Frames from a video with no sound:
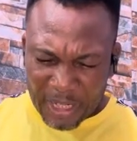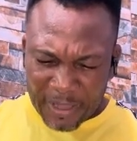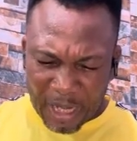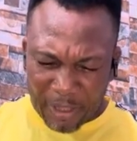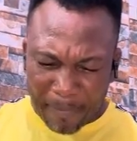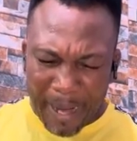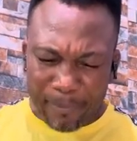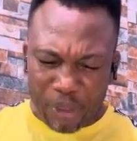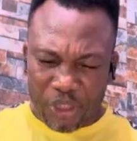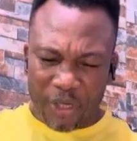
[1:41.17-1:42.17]
Now, the
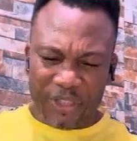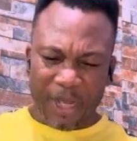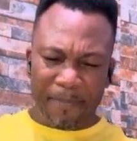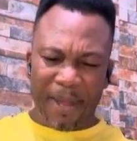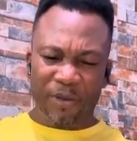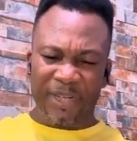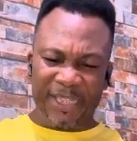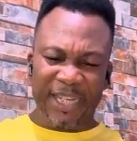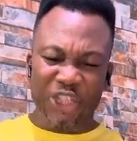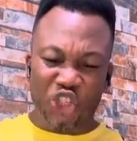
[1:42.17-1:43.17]
Bible talks about
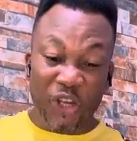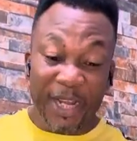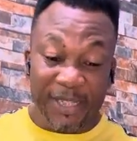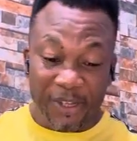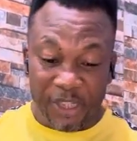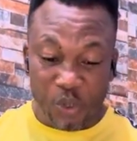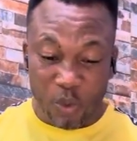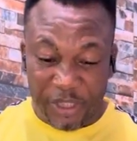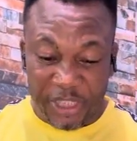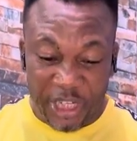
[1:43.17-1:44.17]
this. It says Jesus
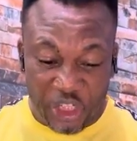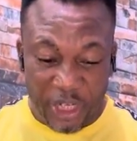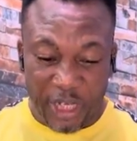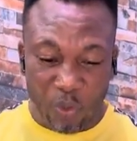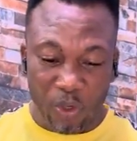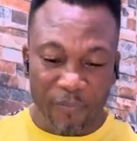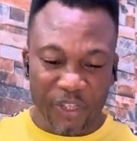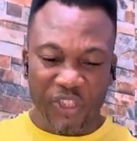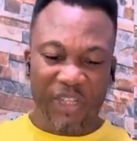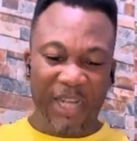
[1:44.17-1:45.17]
was teaching in one of the
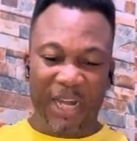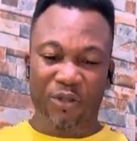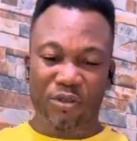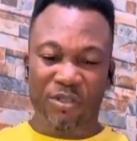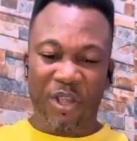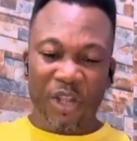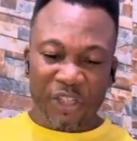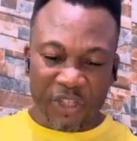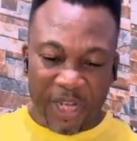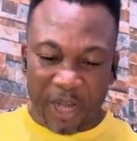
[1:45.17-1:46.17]

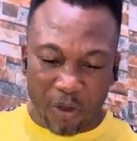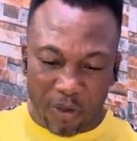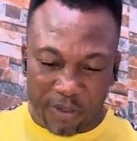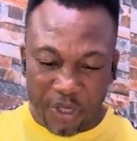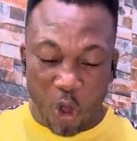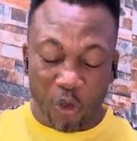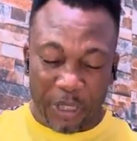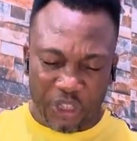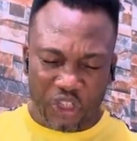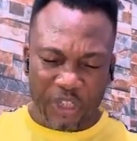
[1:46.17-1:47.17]
synagogues on
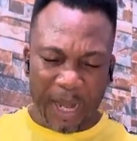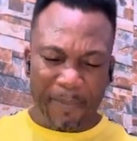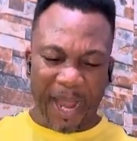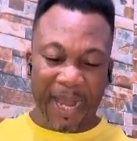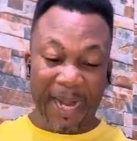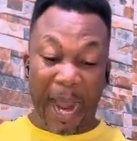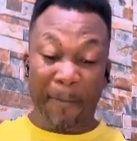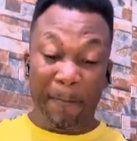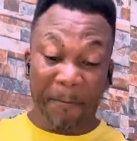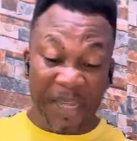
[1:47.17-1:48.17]
the Sabbath,
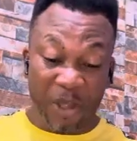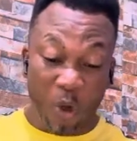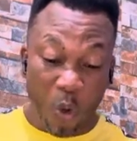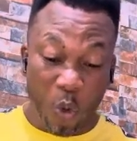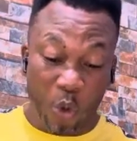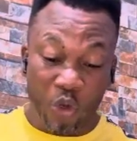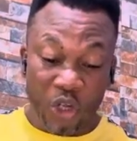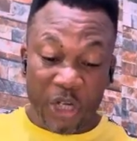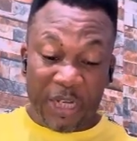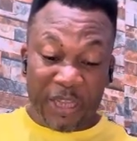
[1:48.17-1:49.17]
and behold,
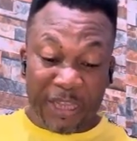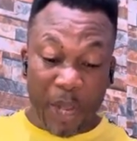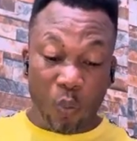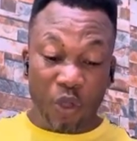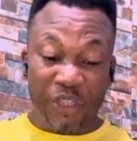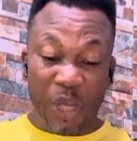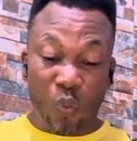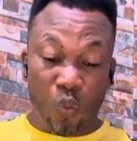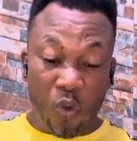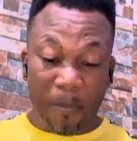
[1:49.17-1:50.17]
there was a
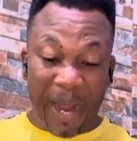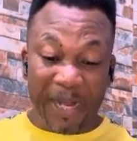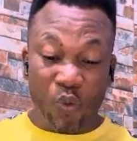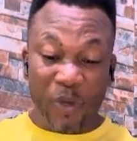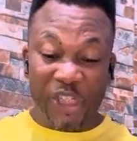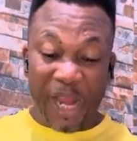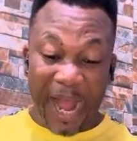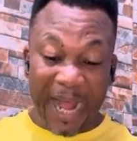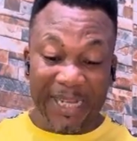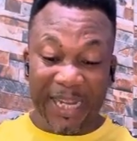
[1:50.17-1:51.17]
woman which
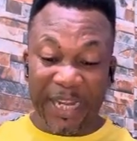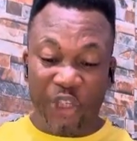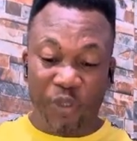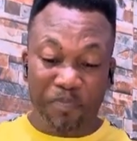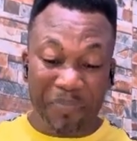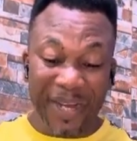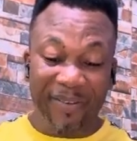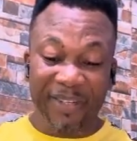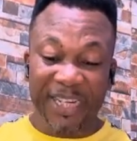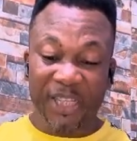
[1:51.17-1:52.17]
had a
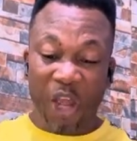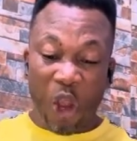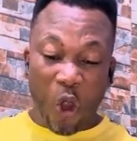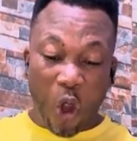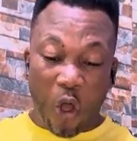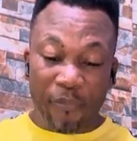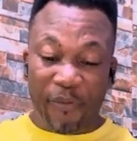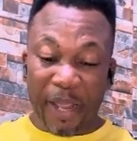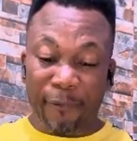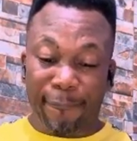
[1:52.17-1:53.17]
spirit of
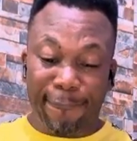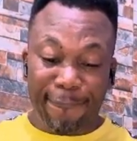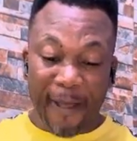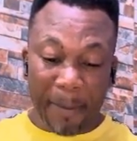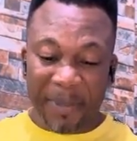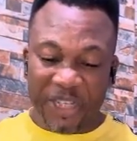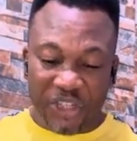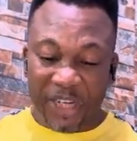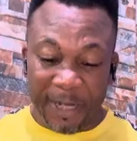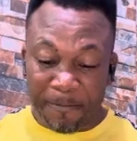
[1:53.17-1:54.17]

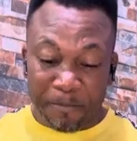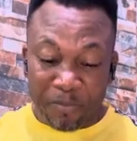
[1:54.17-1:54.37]
infirmity